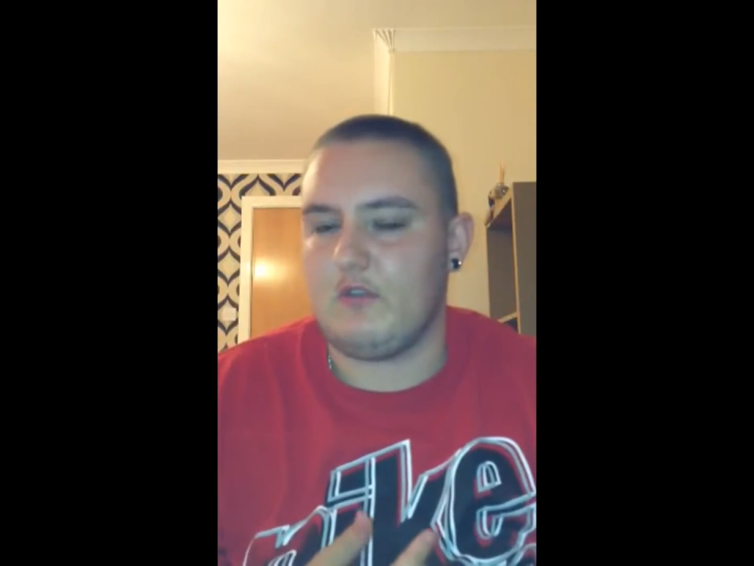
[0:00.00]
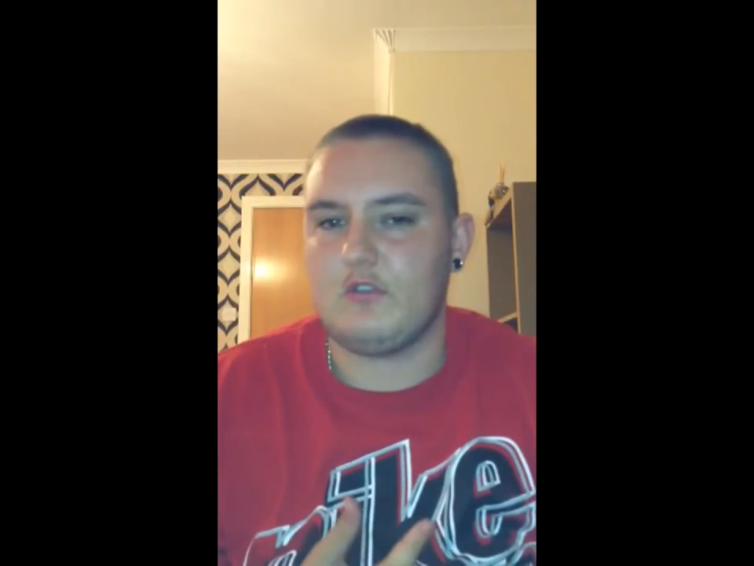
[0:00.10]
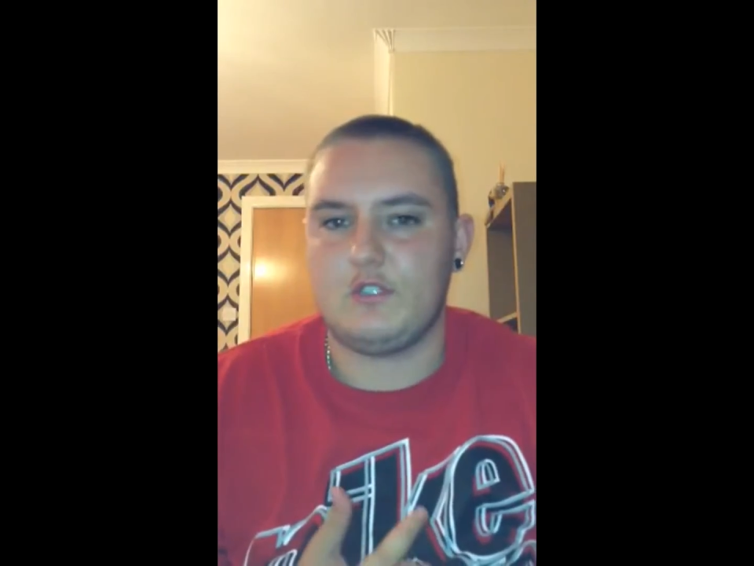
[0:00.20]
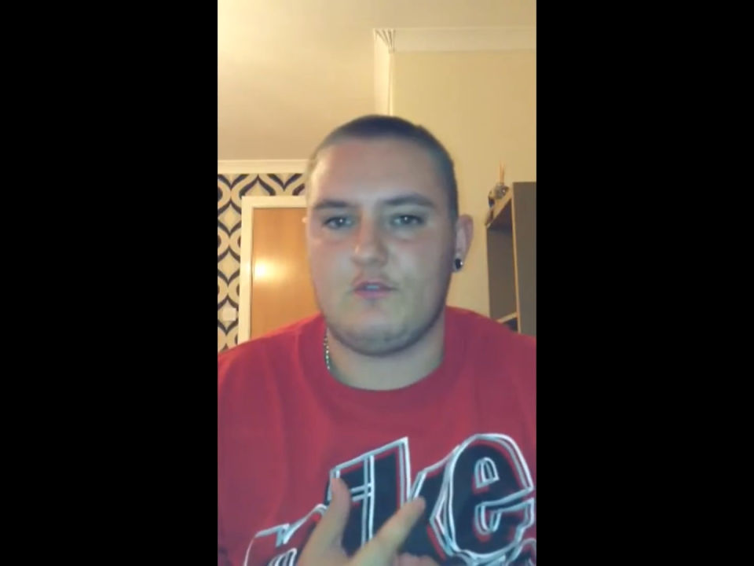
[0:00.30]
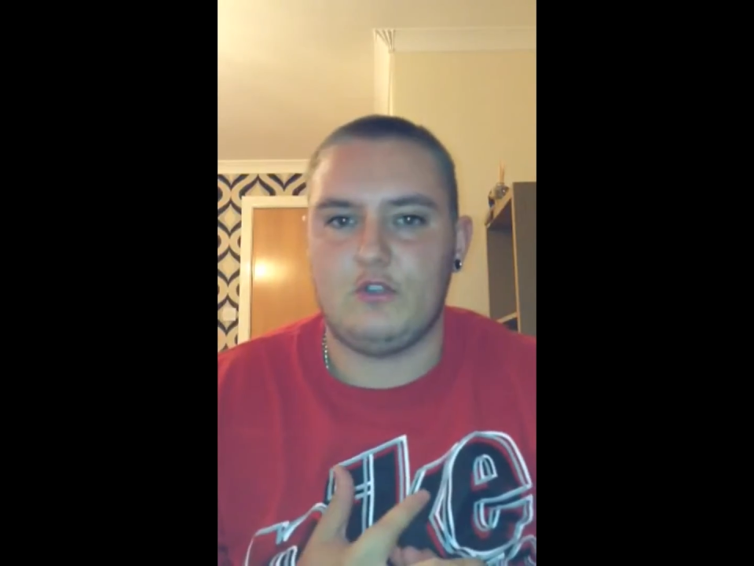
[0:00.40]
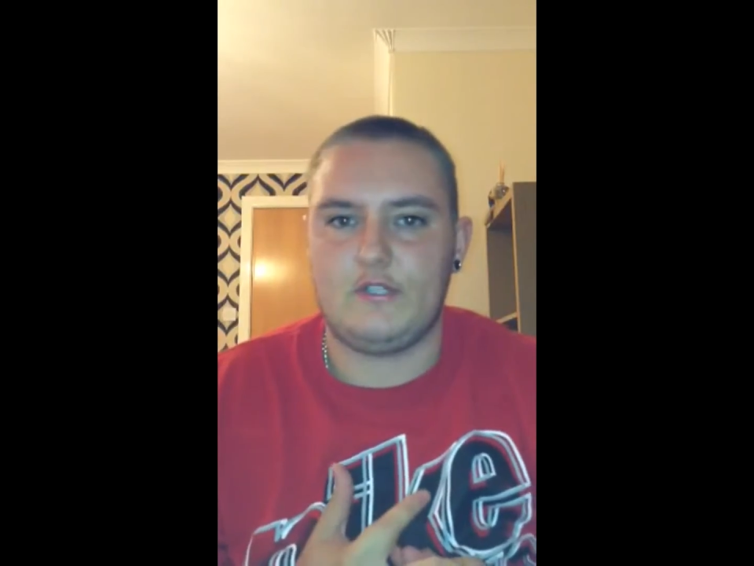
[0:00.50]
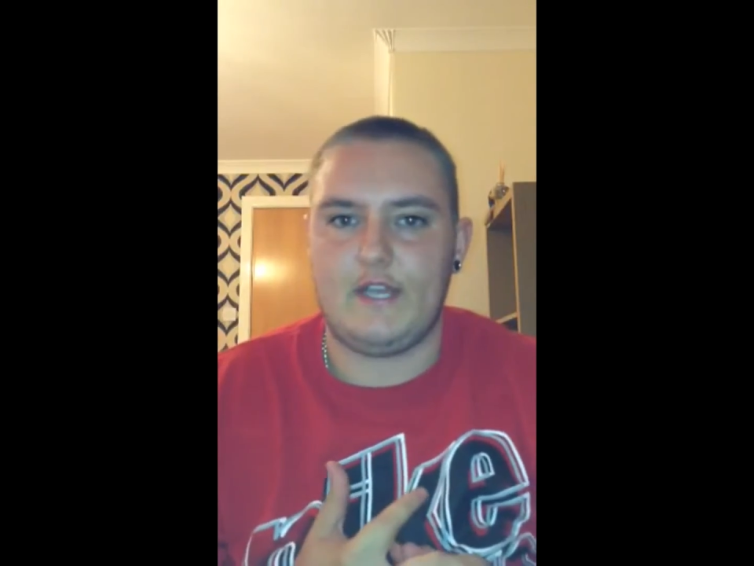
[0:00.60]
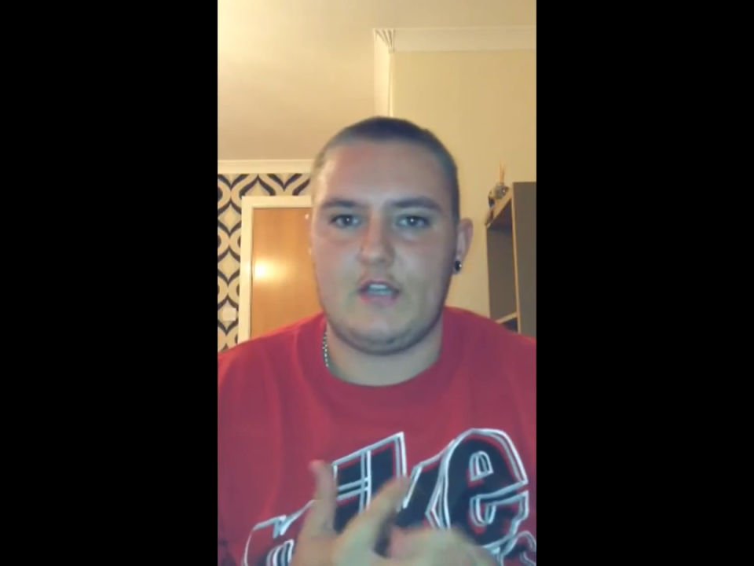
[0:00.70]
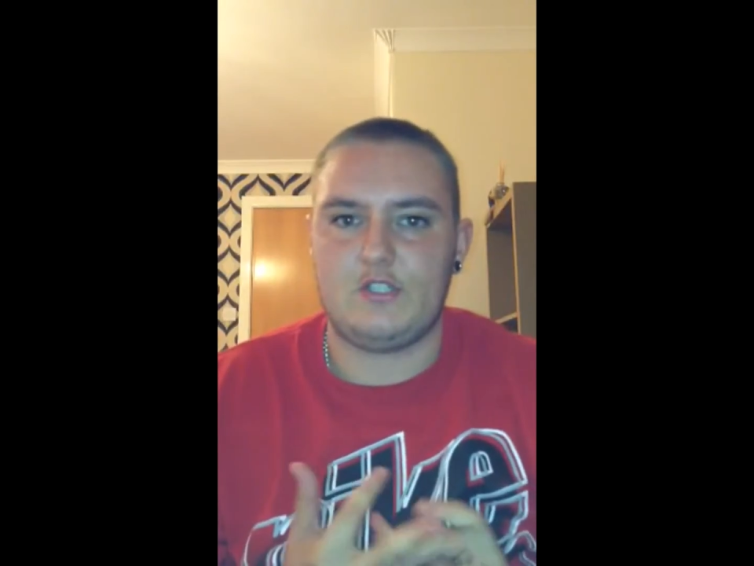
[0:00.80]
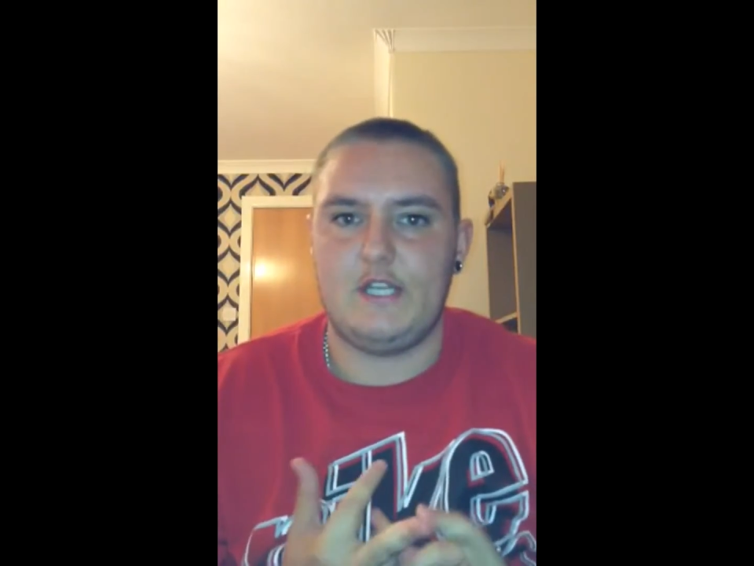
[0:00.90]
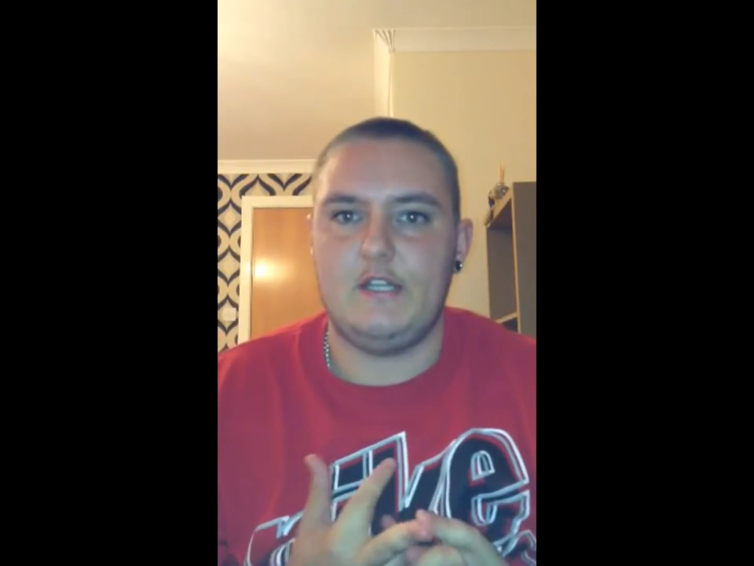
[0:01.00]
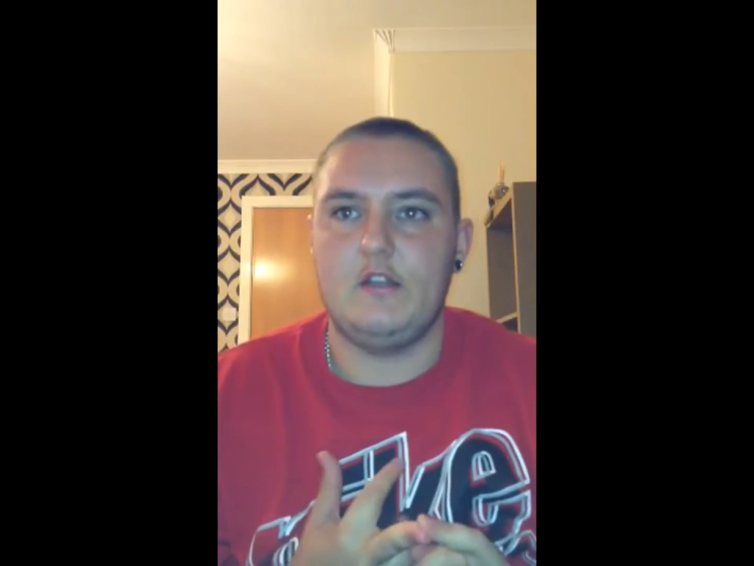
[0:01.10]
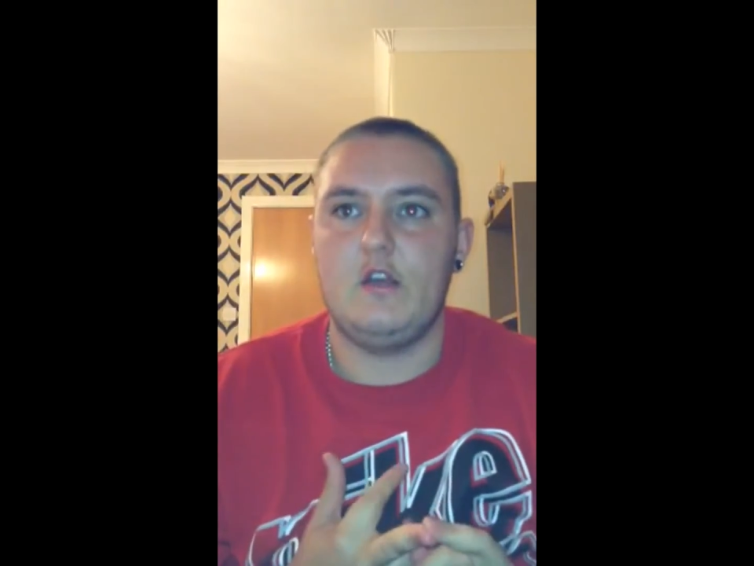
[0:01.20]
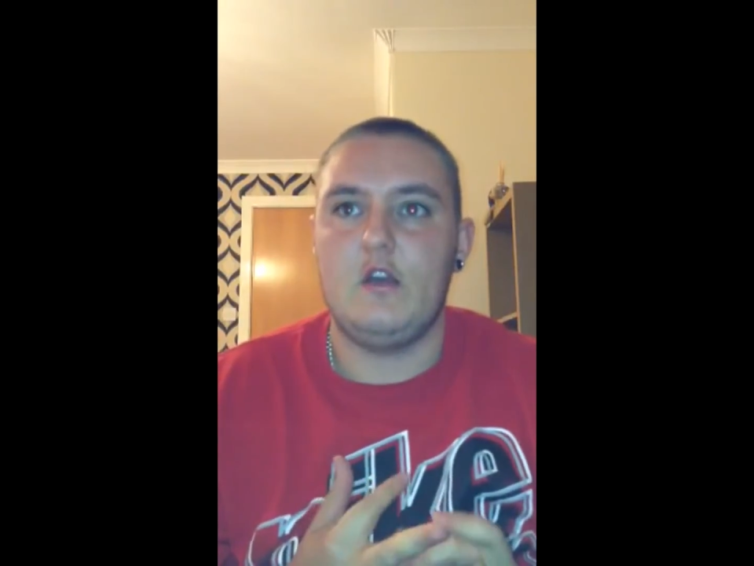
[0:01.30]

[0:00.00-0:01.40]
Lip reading: because you've got to get a train